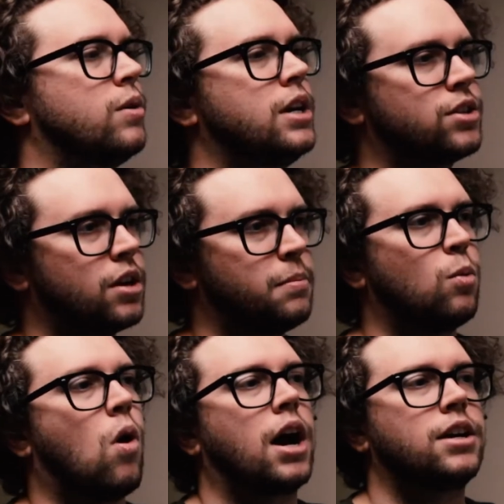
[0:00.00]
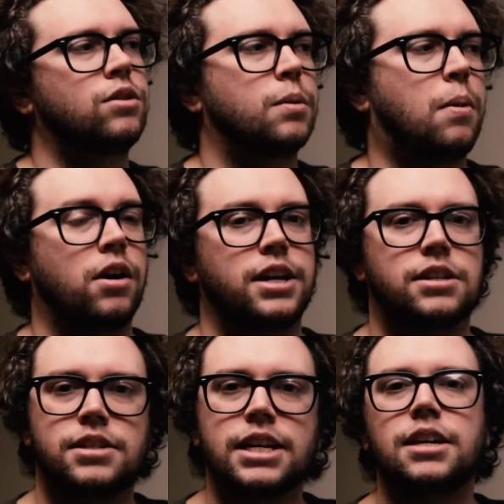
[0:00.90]
he's going to be walking through the party
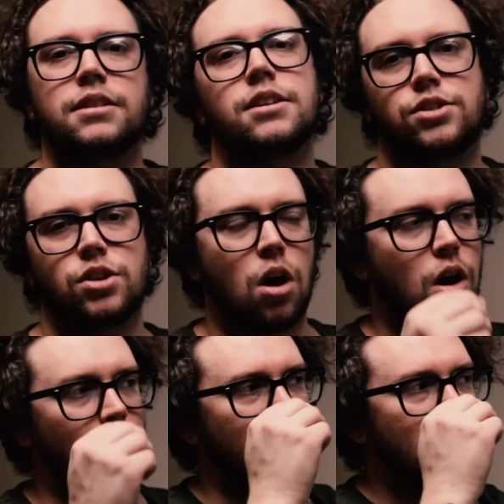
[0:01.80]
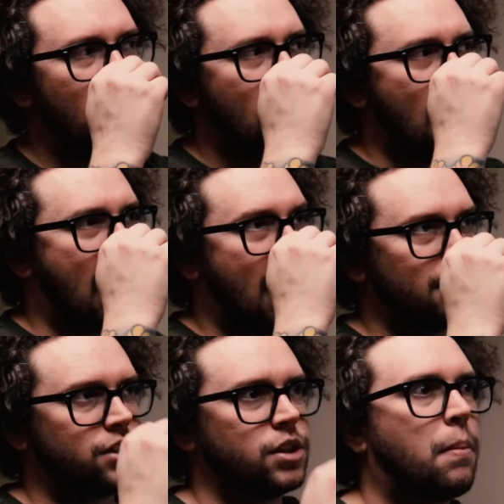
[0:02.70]
singing this song
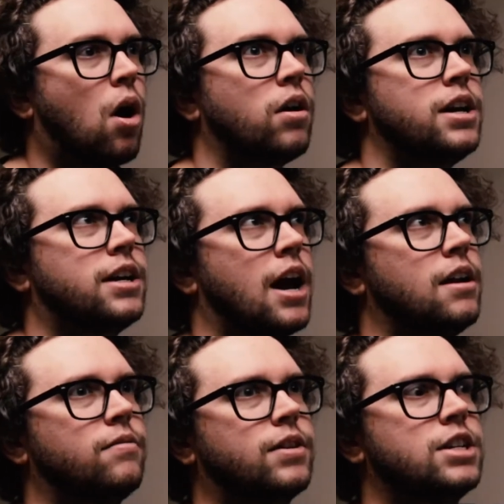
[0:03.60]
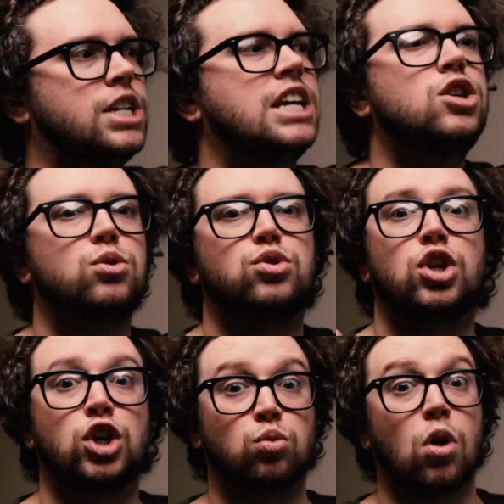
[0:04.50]
as the party kind of continues
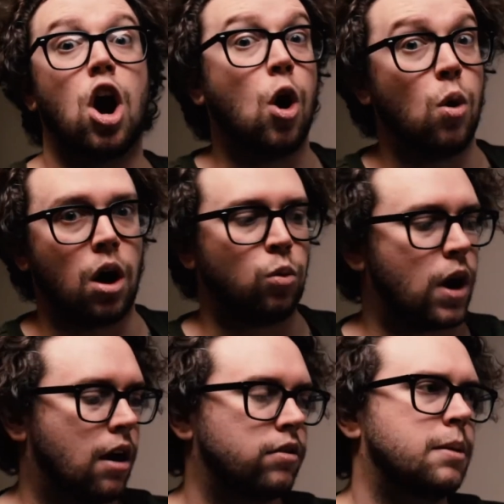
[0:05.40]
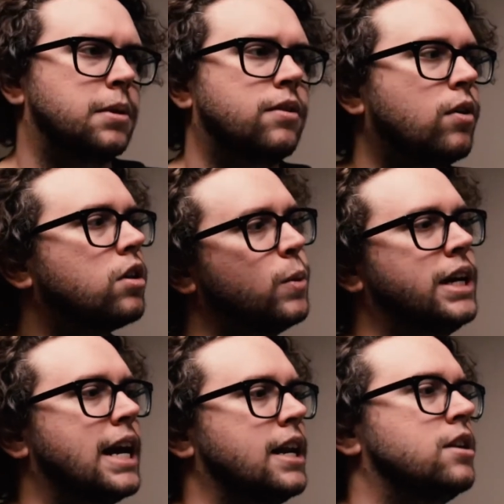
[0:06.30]
to grow around him. And the further we
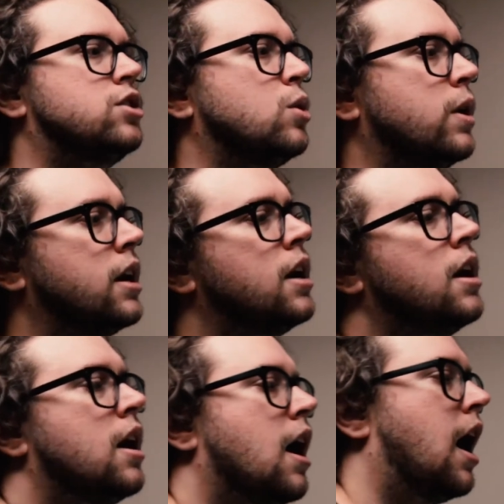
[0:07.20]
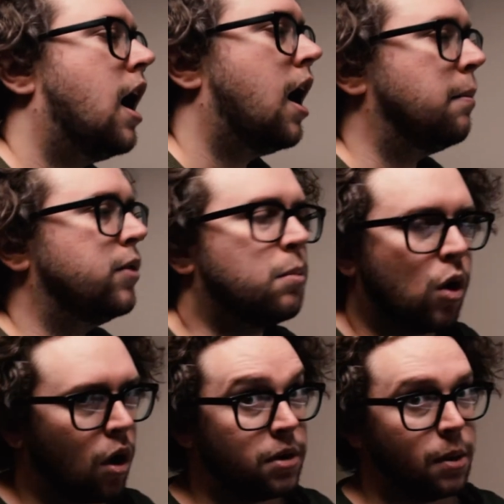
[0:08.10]
get into it, the
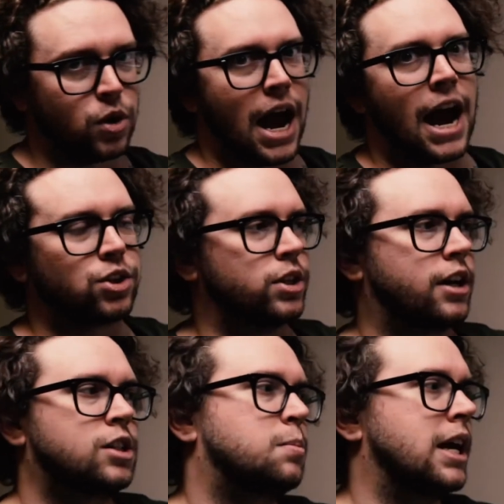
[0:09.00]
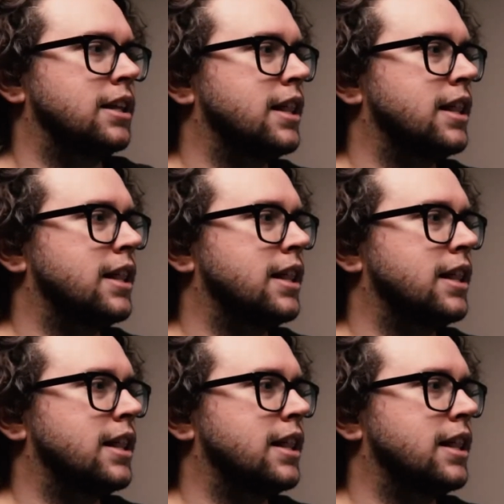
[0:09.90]
more I'll be able to actually explain